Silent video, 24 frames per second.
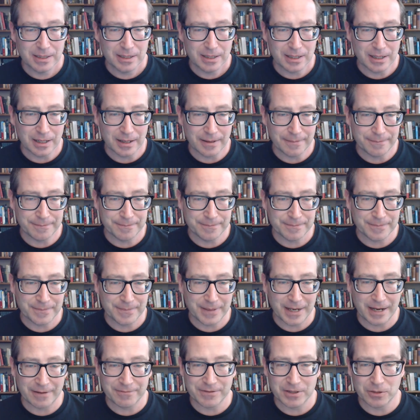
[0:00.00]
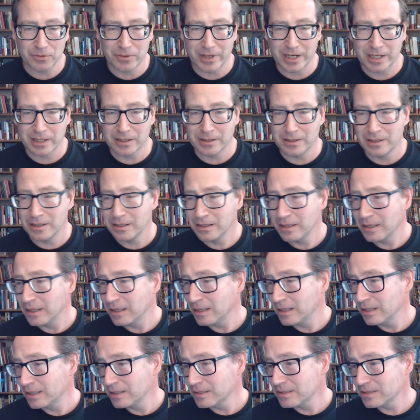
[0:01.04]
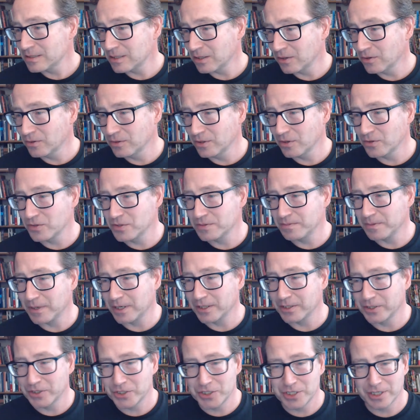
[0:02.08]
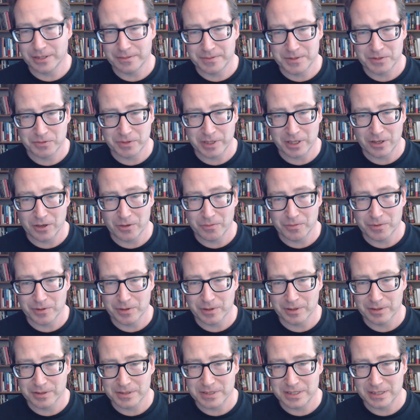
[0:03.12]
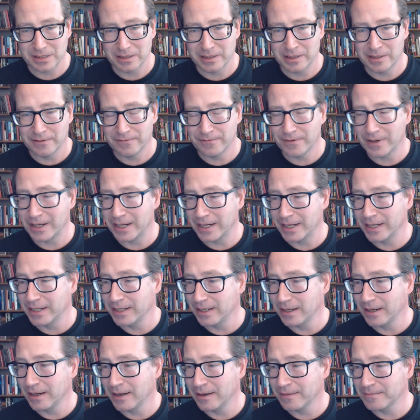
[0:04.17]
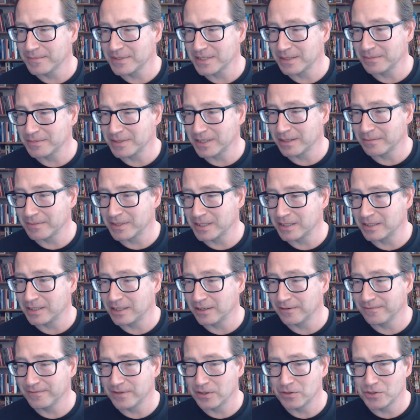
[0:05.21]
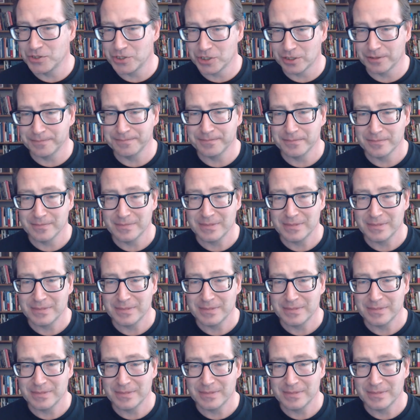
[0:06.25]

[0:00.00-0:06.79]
Afia Record. So those partnerships we hope will solidify sometime in the near future.